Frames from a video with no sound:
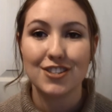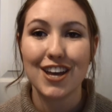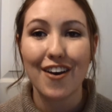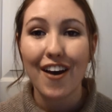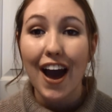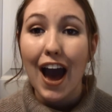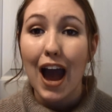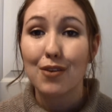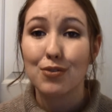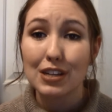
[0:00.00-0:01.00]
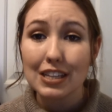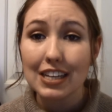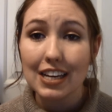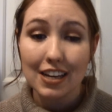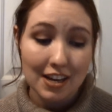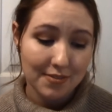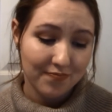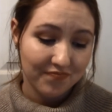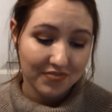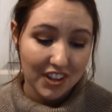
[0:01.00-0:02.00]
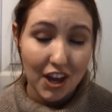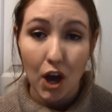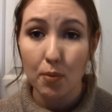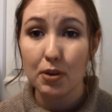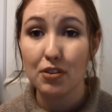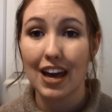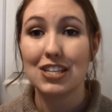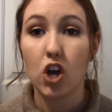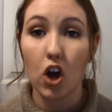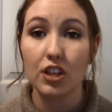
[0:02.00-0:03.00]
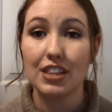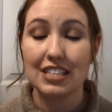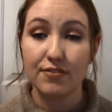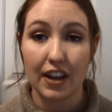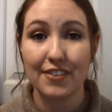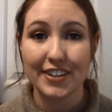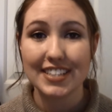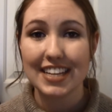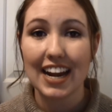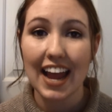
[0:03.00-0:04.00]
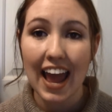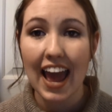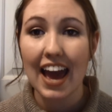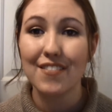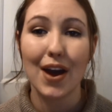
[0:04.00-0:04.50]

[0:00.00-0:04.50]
So I really hope you liked all of these favorites that I have.